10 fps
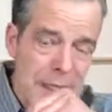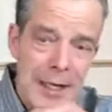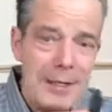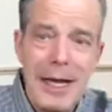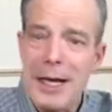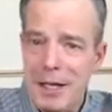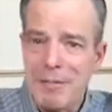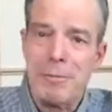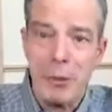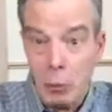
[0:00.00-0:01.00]
and not
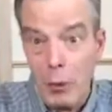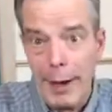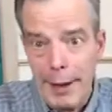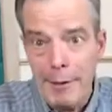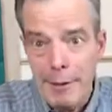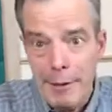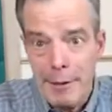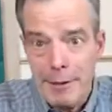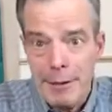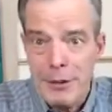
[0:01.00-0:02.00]
if, but when
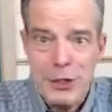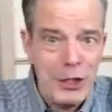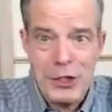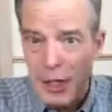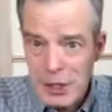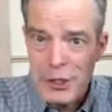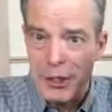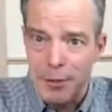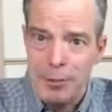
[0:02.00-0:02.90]
she decides to,